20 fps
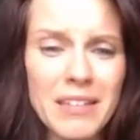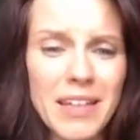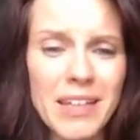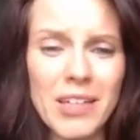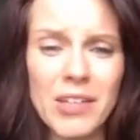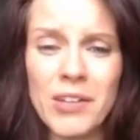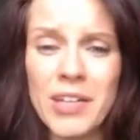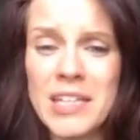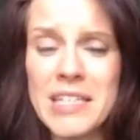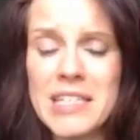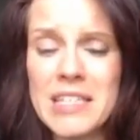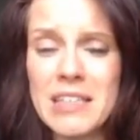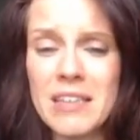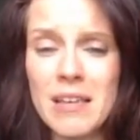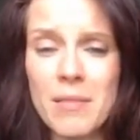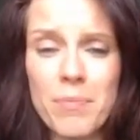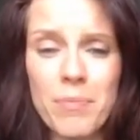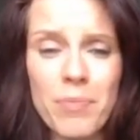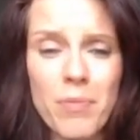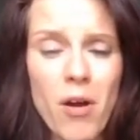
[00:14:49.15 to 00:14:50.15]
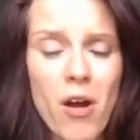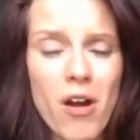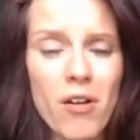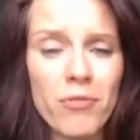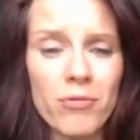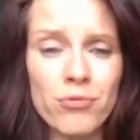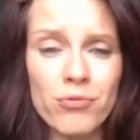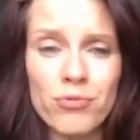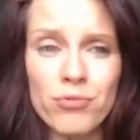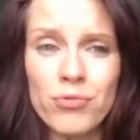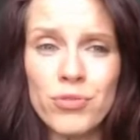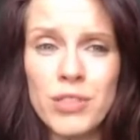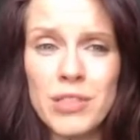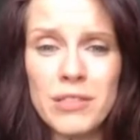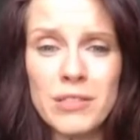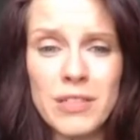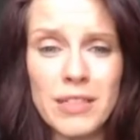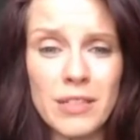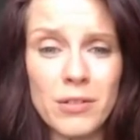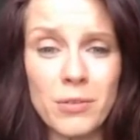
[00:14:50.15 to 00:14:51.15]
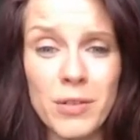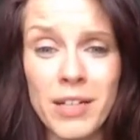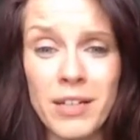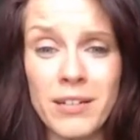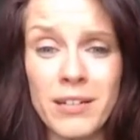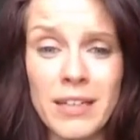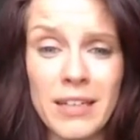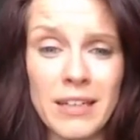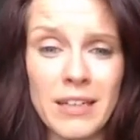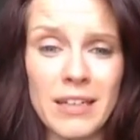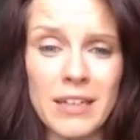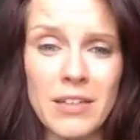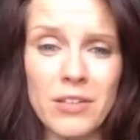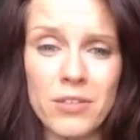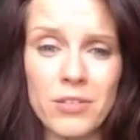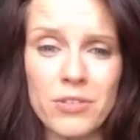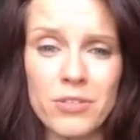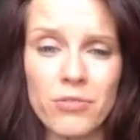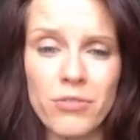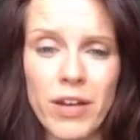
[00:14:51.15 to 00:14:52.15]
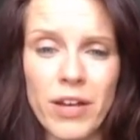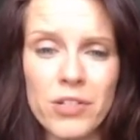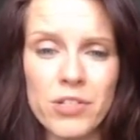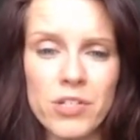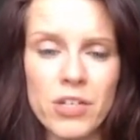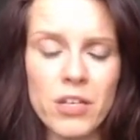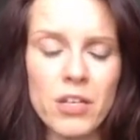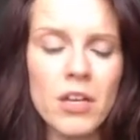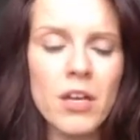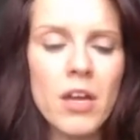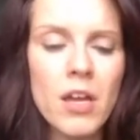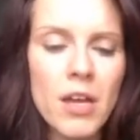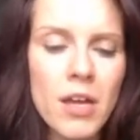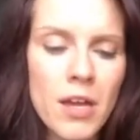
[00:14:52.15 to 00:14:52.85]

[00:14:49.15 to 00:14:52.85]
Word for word: Like you can slip off really quickly in either direction.